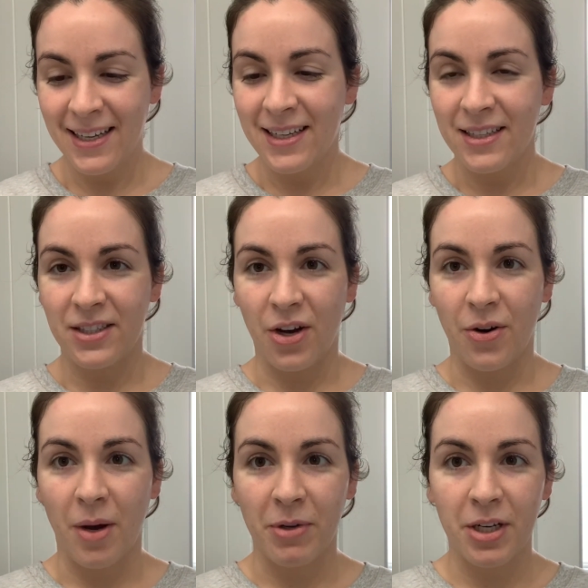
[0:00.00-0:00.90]
So
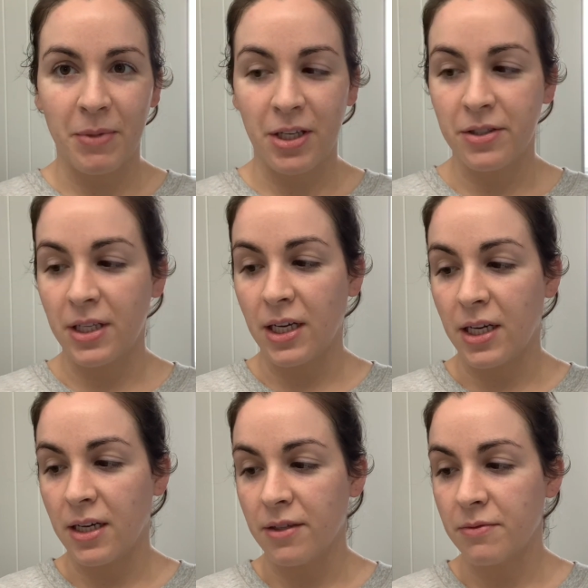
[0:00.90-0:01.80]
I'm going to be using
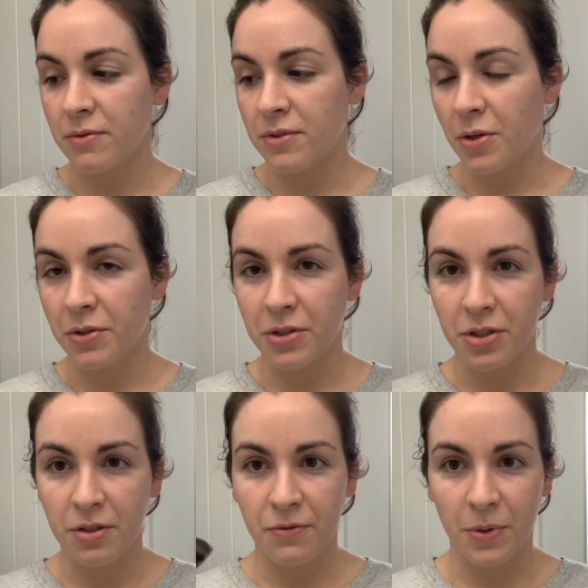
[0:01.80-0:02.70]
a older
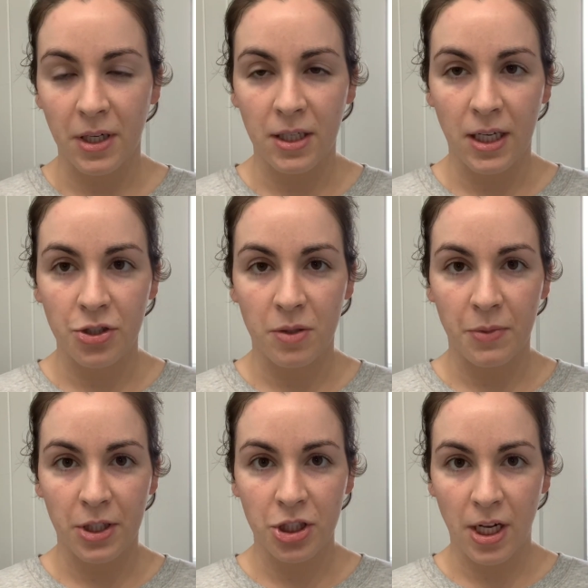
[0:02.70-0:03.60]
Sephora collection
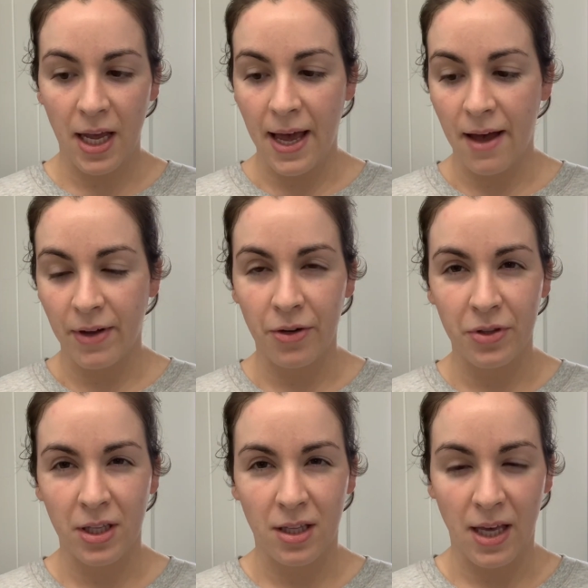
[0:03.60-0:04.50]
brush that I have. I don't
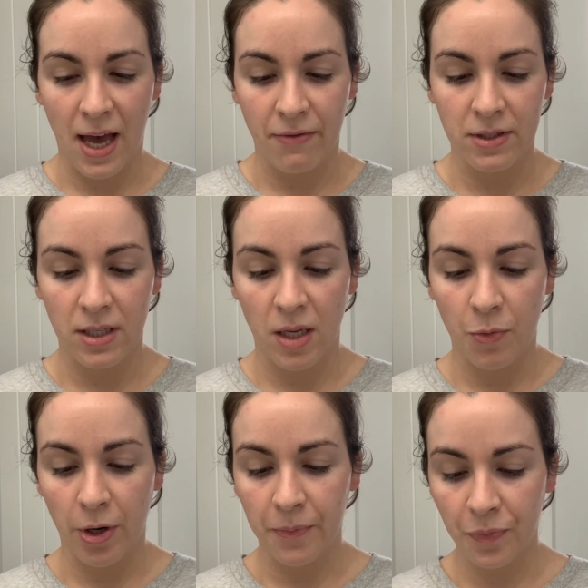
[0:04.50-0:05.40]
think that they have this
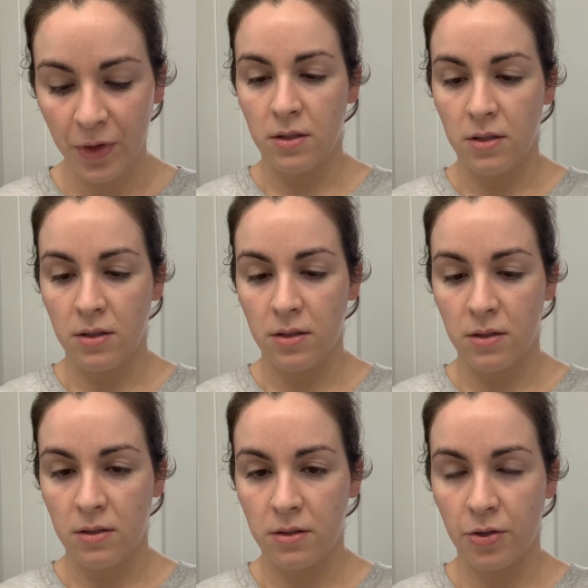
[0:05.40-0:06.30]
anymore.
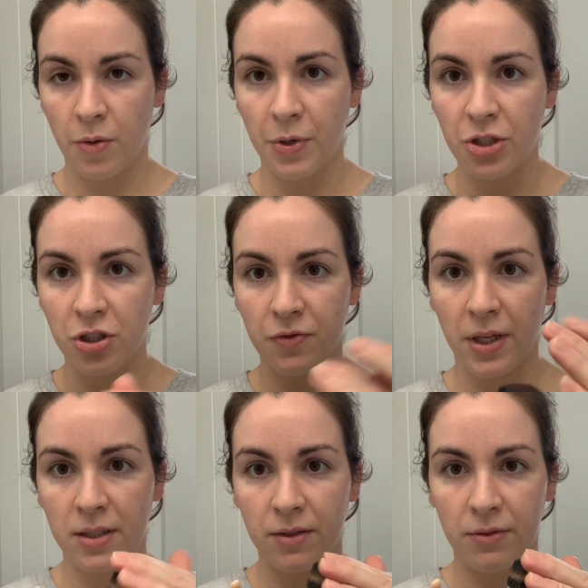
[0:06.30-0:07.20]
So the brush is
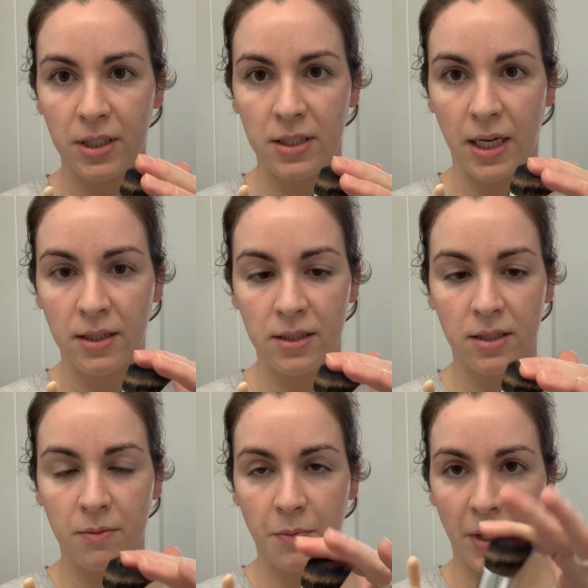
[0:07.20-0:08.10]
relatively dense,
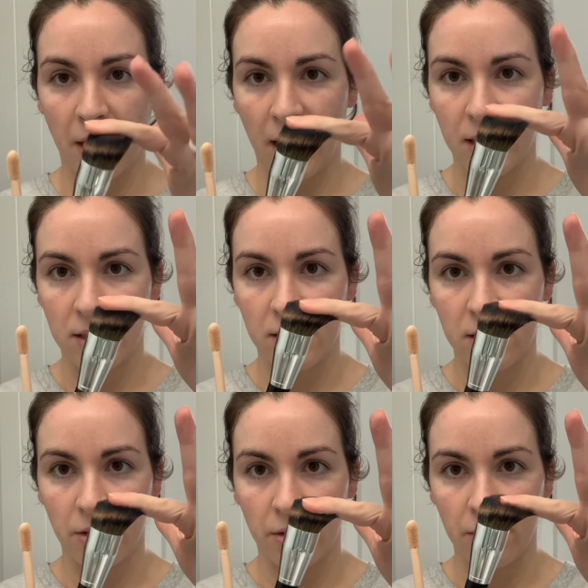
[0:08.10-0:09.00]
but I can
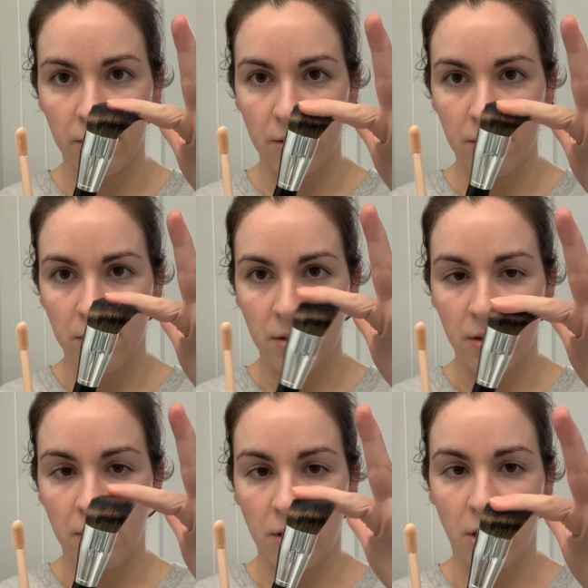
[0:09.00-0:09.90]
still,
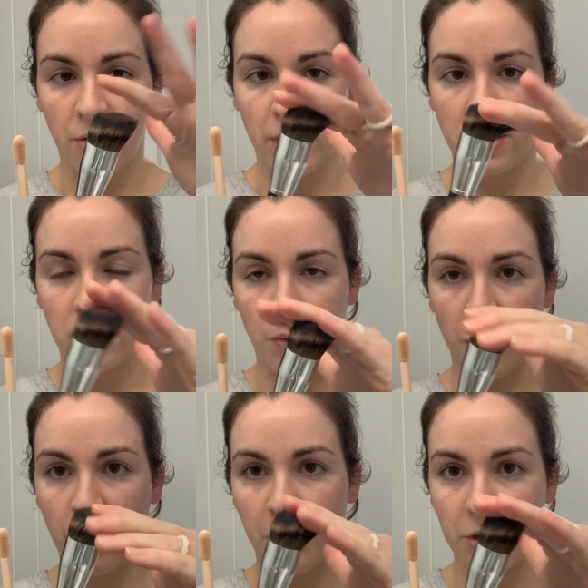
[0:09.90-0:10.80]
easily move
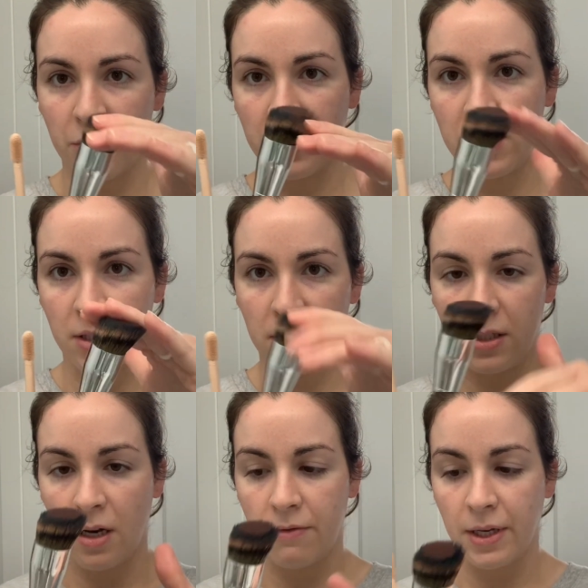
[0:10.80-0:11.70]
the bristles. It still has a
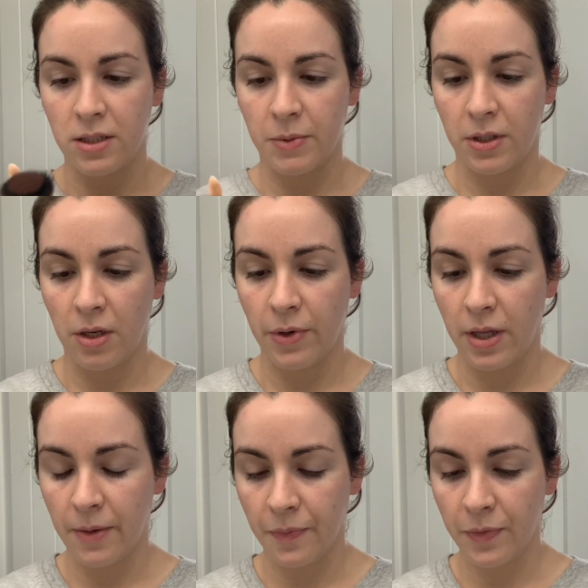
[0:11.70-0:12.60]
lot of flexibility with it.